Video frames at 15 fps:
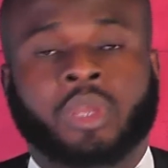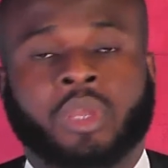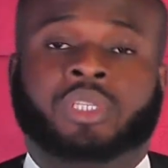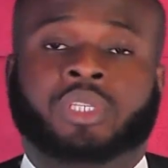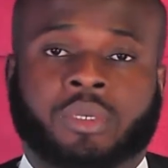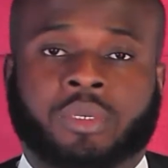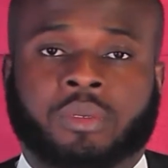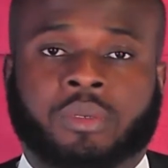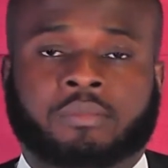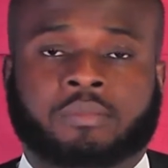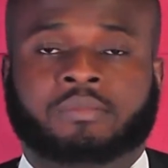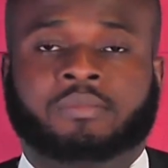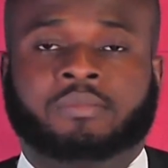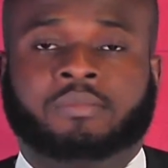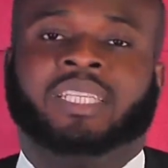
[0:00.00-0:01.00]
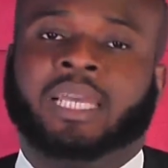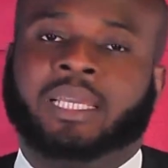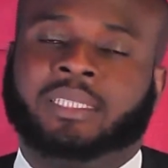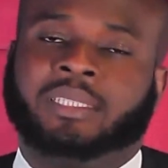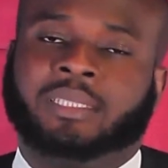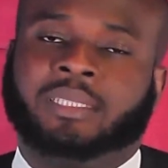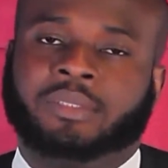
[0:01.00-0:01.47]
So
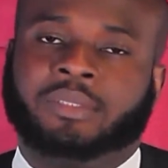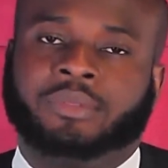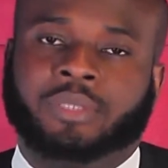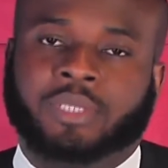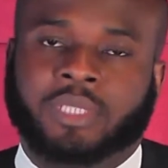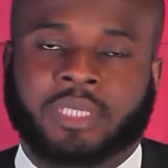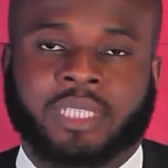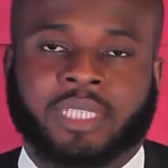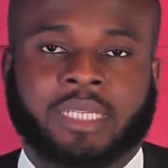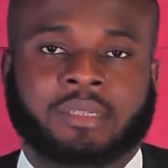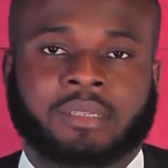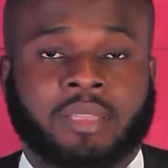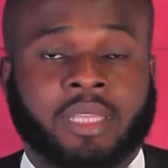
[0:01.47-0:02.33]
that's it for the day.